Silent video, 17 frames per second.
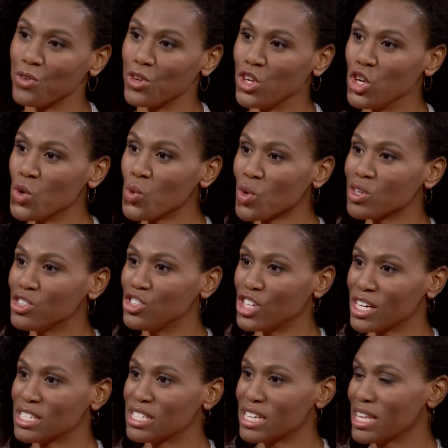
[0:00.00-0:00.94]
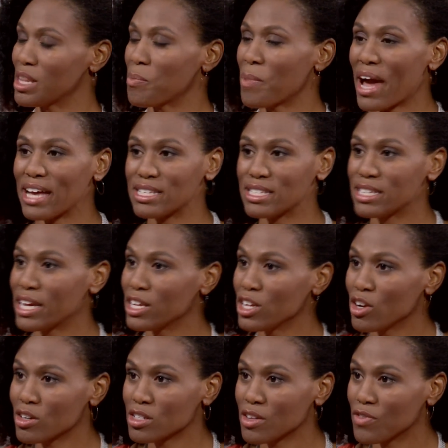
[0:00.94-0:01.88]
you were just in the past 10
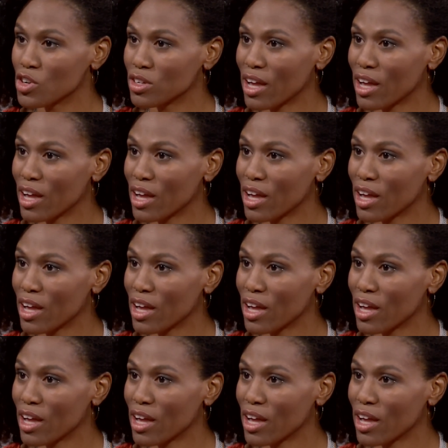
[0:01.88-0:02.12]
years of your